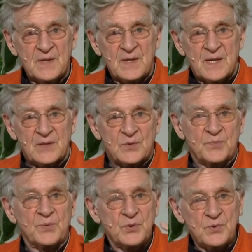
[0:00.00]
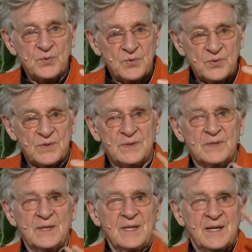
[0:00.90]
And you're blue, you know,
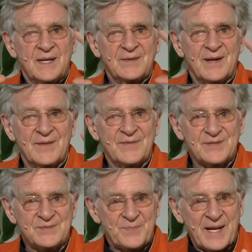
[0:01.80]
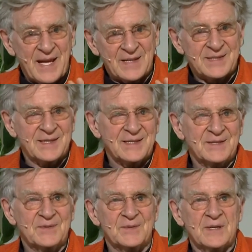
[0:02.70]
and you have this plant in it,
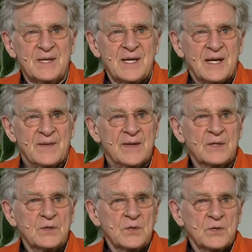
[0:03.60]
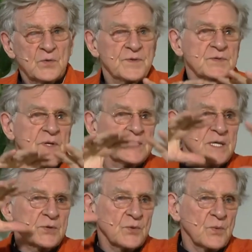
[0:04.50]
you know. And then you visualize
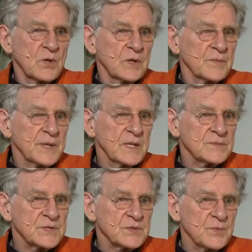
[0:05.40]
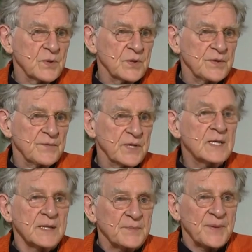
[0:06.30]
that your world becomes this world of
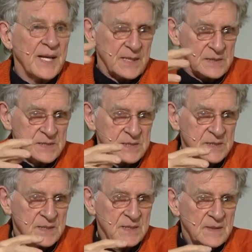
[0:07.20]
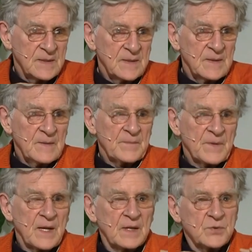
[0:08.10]
healing plants.
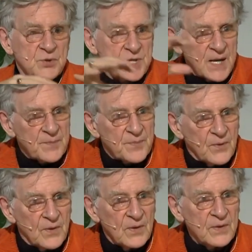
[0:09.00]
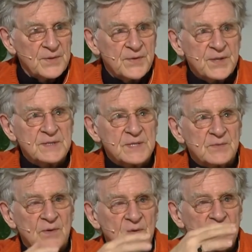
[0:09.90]
And you shape all the things that
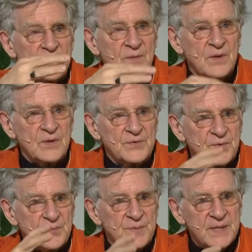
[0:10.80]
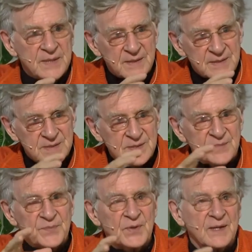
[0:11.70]
grow in the world to be
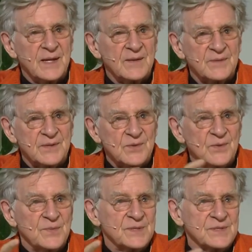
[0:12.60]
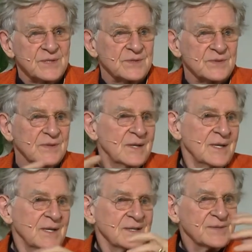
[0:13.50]
communicating with the humans and to
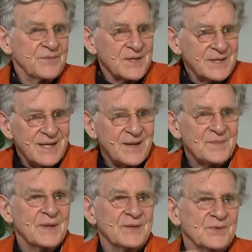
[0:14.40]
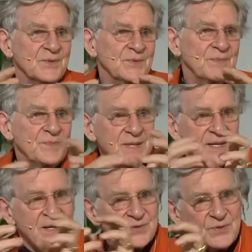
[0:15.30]
feed them and to be
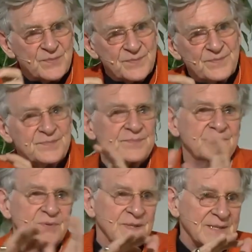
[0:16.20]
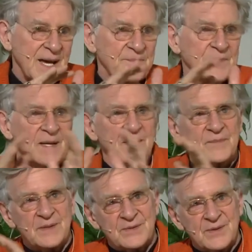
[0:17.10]
there to, to adapt them
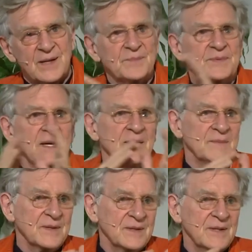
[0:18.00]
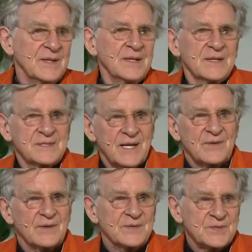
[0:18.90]
and to help them, and et
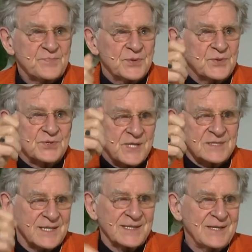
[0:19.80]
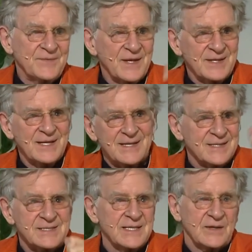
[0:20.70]
cetera, just produce just the leaf they need and this and that.